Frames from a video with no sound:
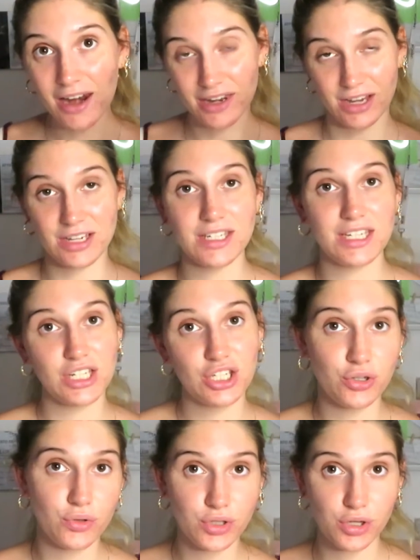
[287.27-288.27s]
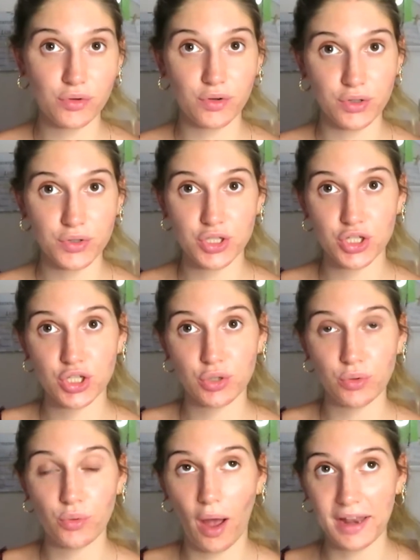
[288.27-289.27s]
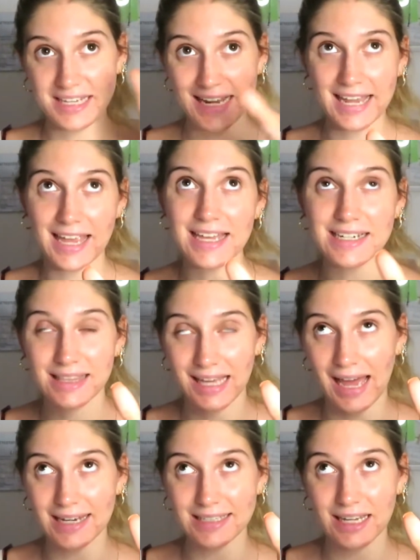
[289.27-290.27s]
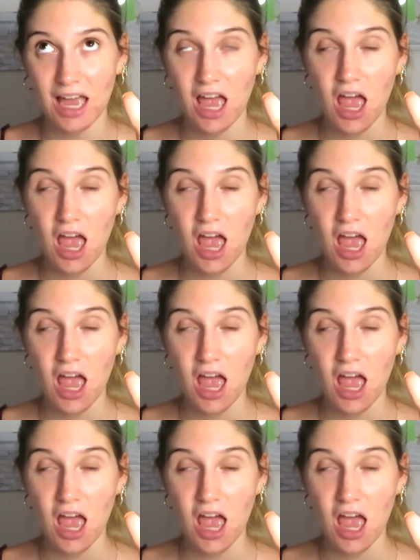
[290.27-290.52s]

92 euros to a ticket that